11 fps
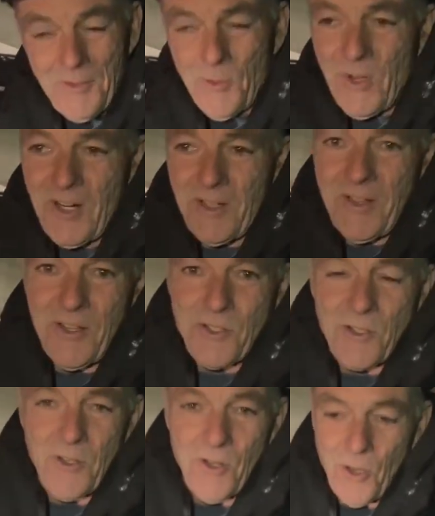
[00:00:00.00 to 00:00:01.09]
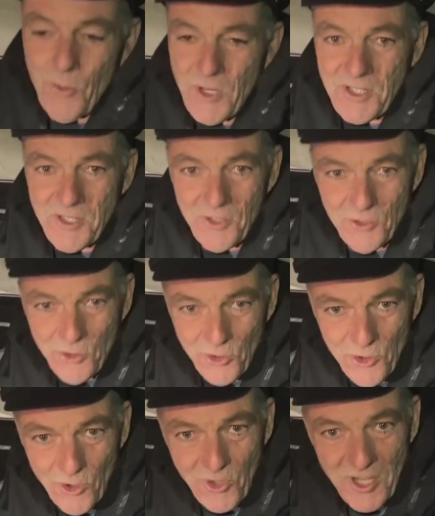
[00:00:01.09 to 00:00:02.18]
Well, there's always a
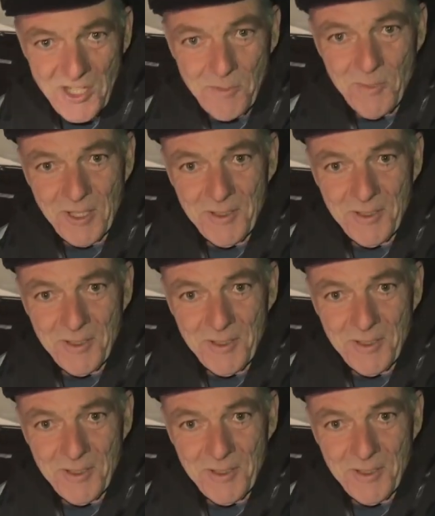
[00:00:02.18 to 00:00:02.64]
to-do list, but